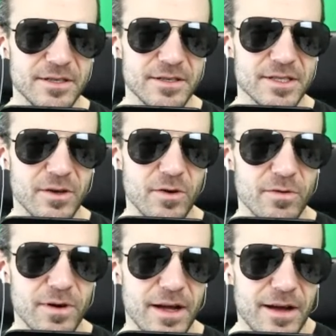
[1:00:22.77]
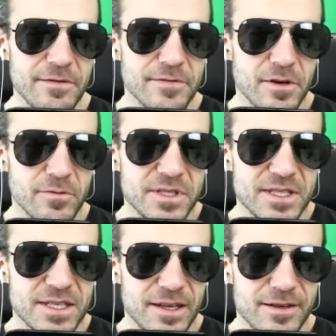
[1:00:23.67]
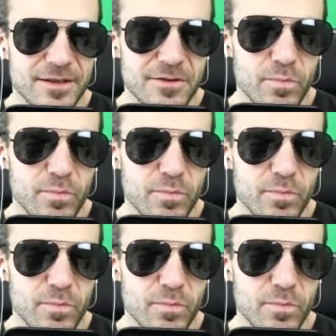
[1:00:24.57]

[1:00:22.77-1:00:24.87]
So I've always selected